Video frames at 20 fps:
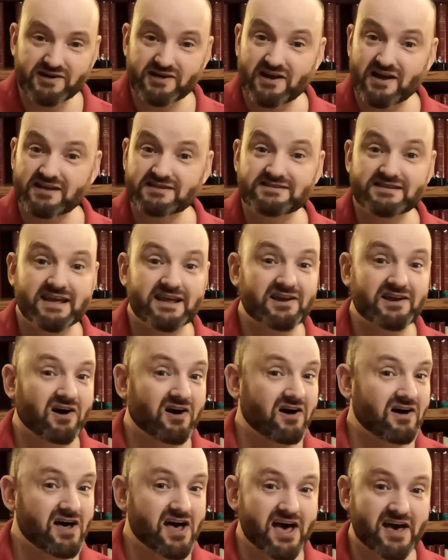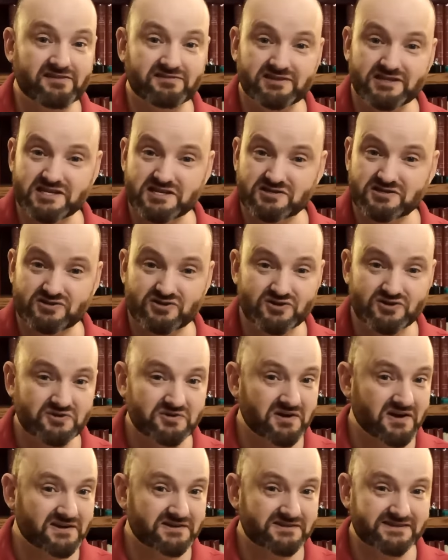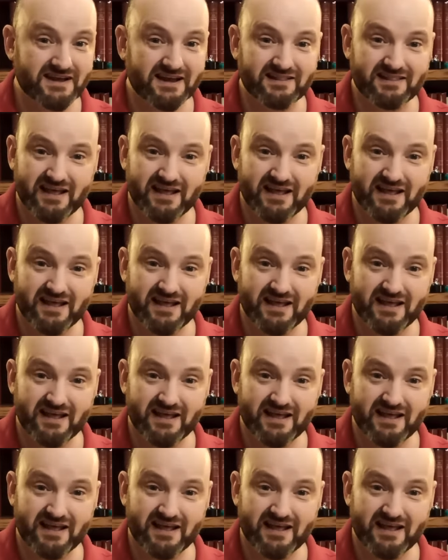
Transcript: Not saying all athletes do, not saying